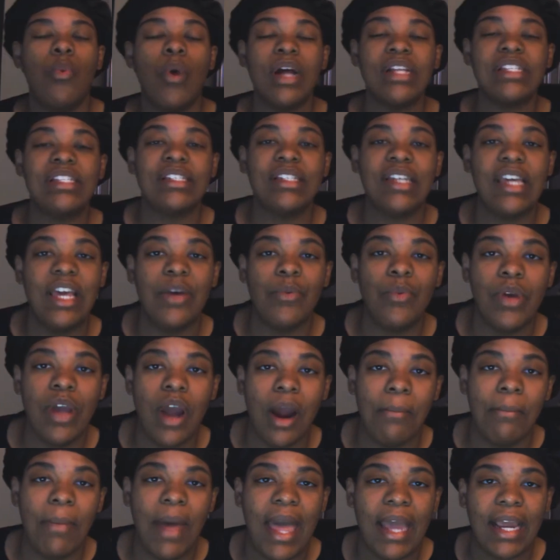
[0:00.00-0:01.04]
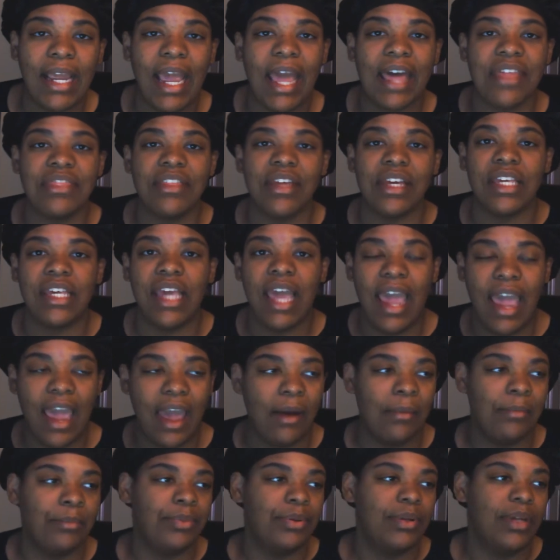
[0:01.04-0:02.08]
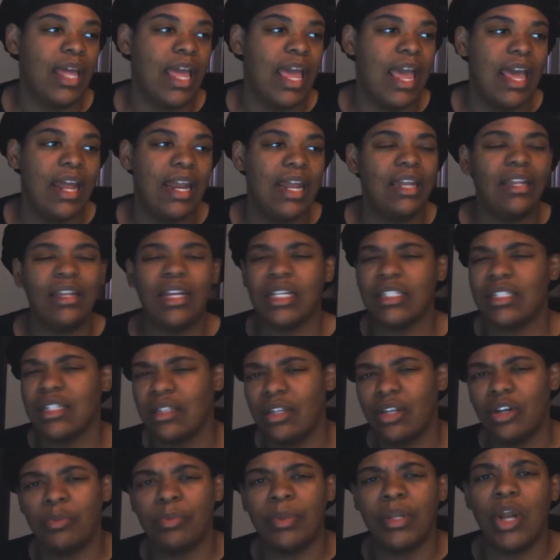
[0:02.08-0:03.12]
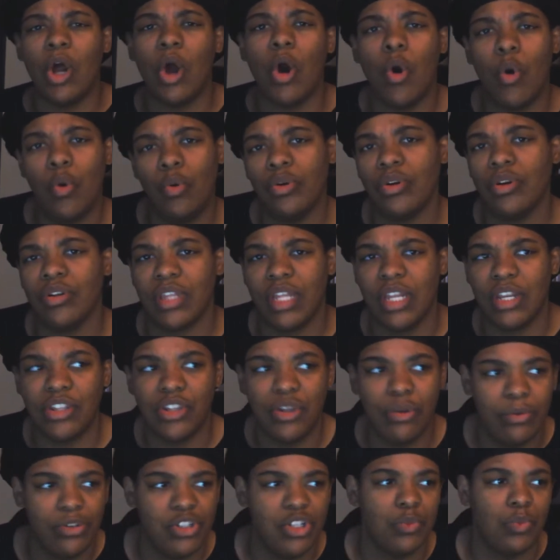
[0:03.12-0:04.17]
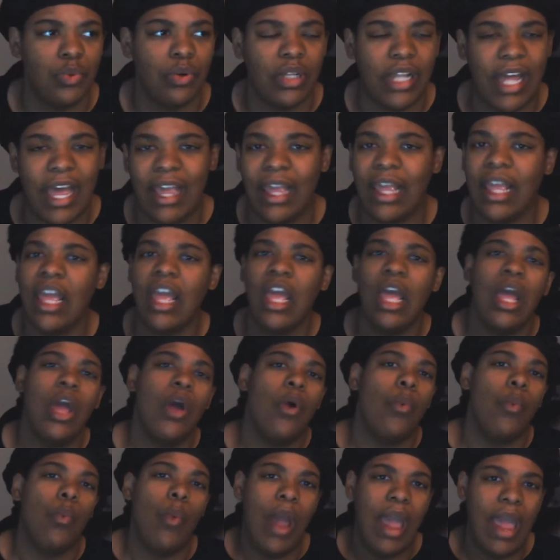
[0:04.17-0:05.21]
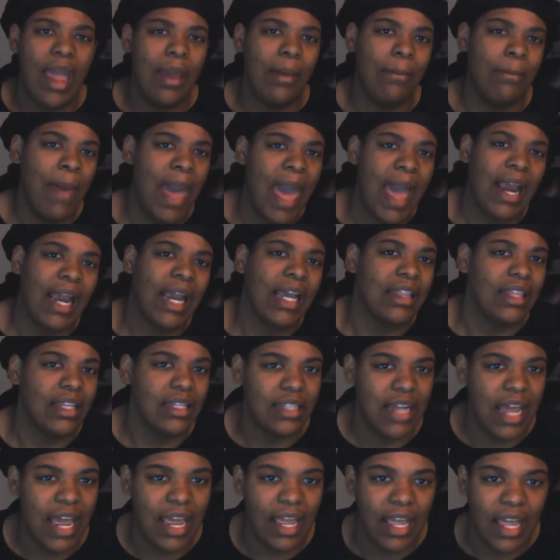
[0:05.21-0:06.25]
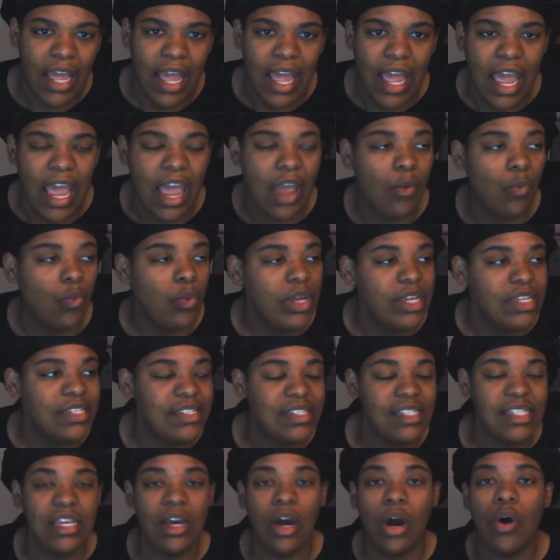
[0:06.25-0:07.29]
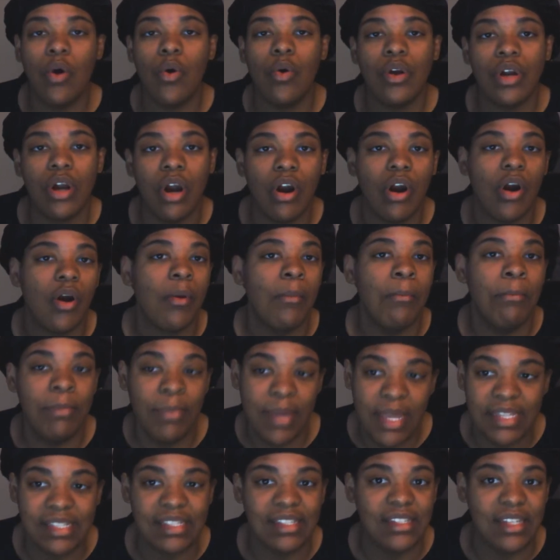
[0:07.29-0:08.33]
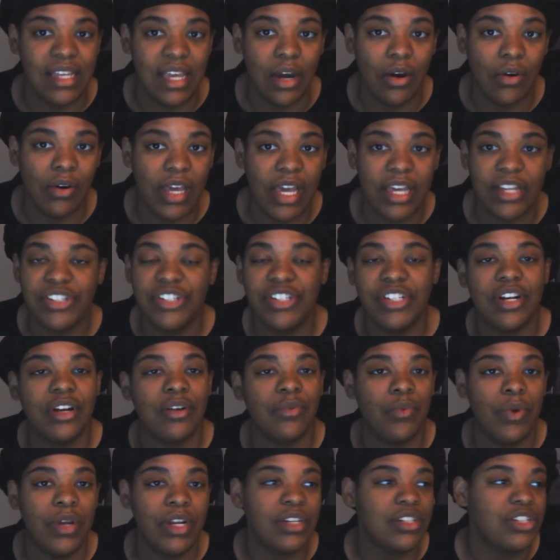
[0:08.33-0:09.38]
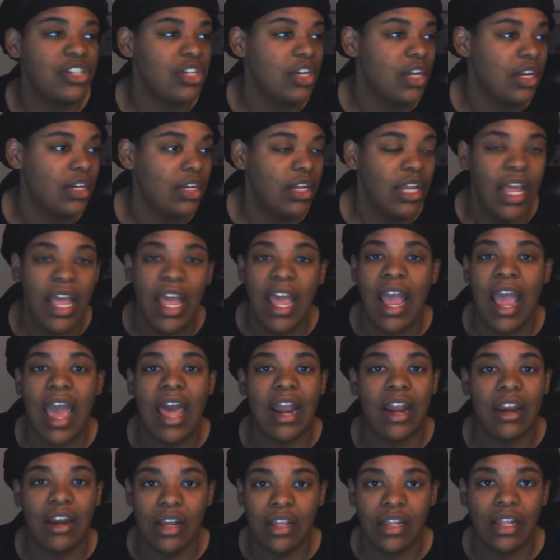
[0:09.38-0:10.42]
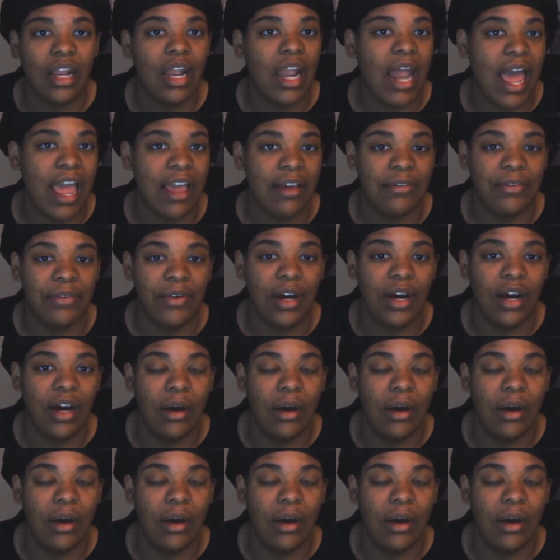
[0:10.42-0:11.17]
once again, we are back at the camp, and it looks a little bit older than usual, like way back in the day. And we see old girl Misty, okay? She done had another life